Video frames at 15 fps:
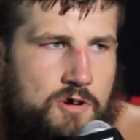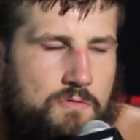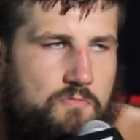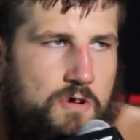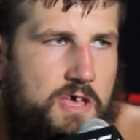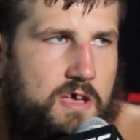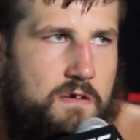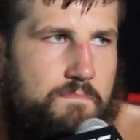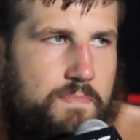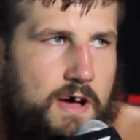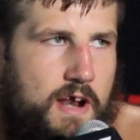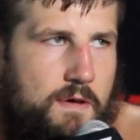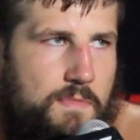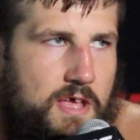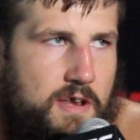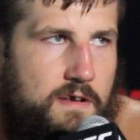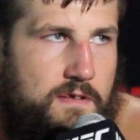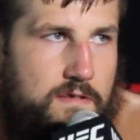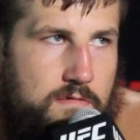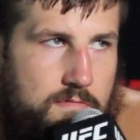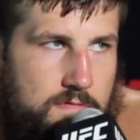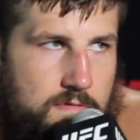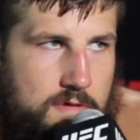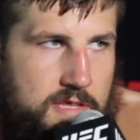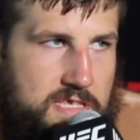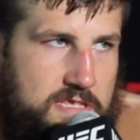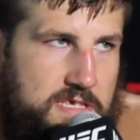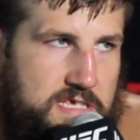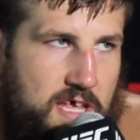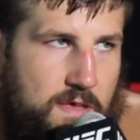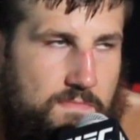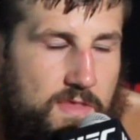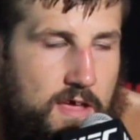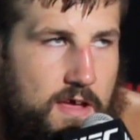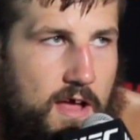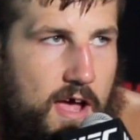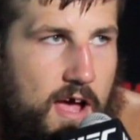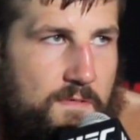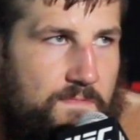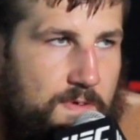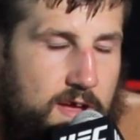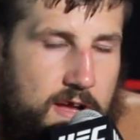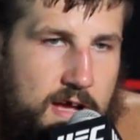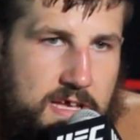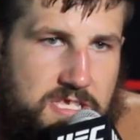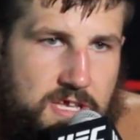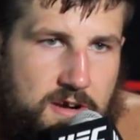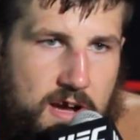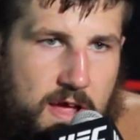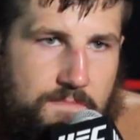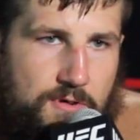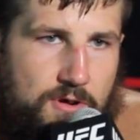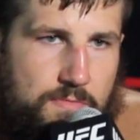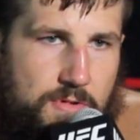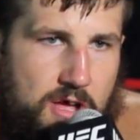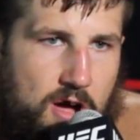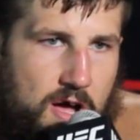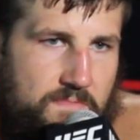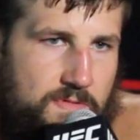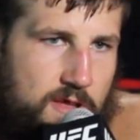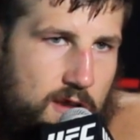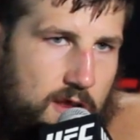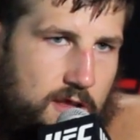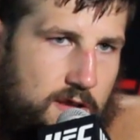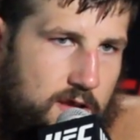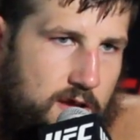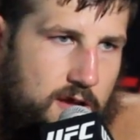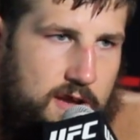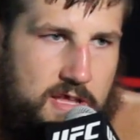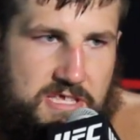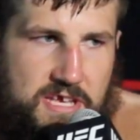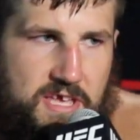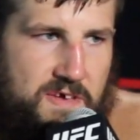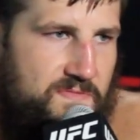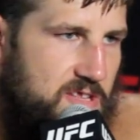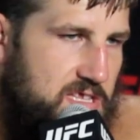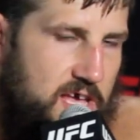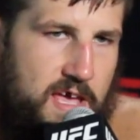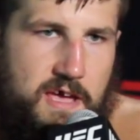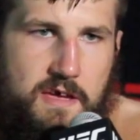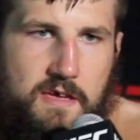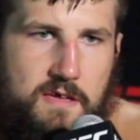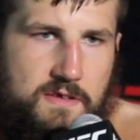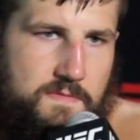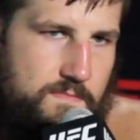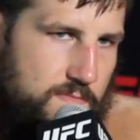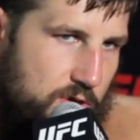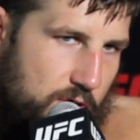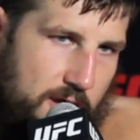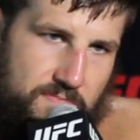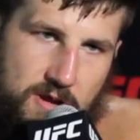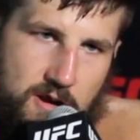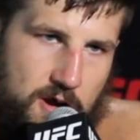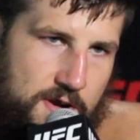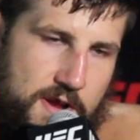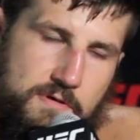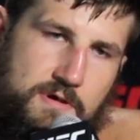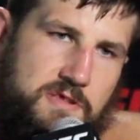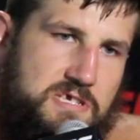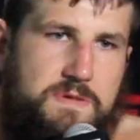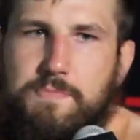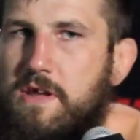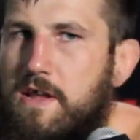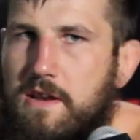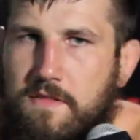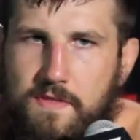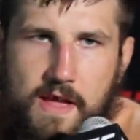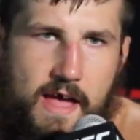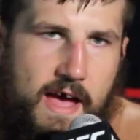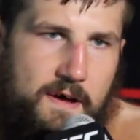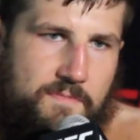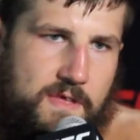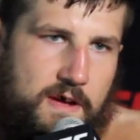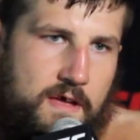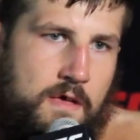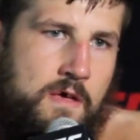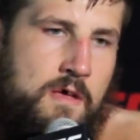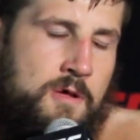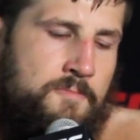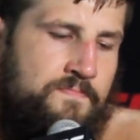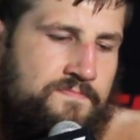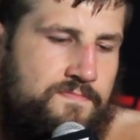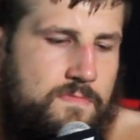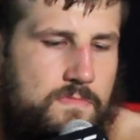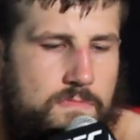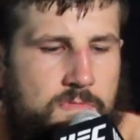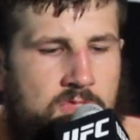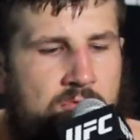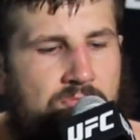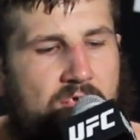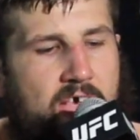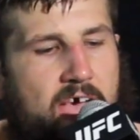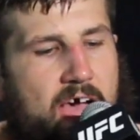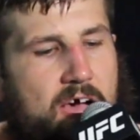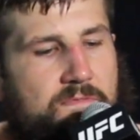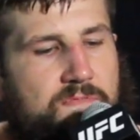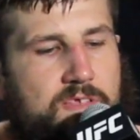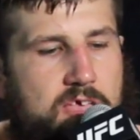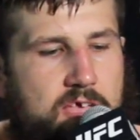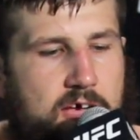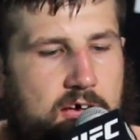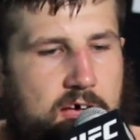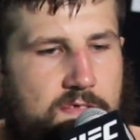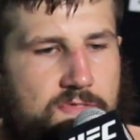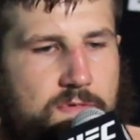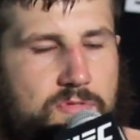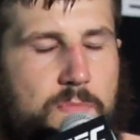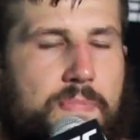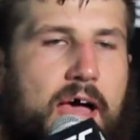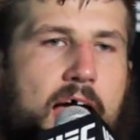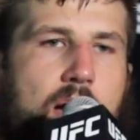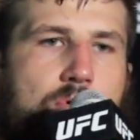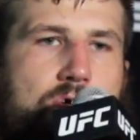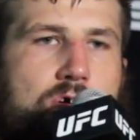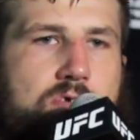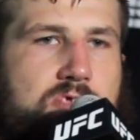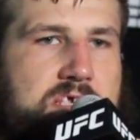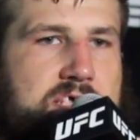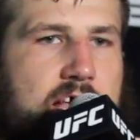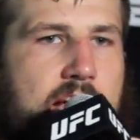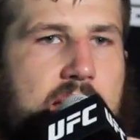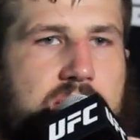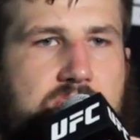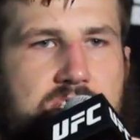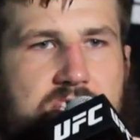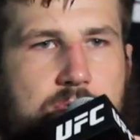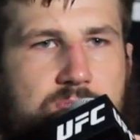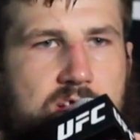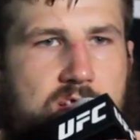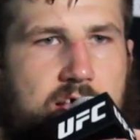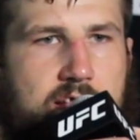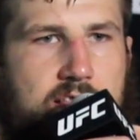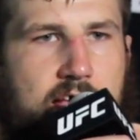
weak. But I mean, it's the same thing. I fight guys that are heavier than me often, and it's a give and take. You have the cardio or the speed, and they have the they have the power or the size or something like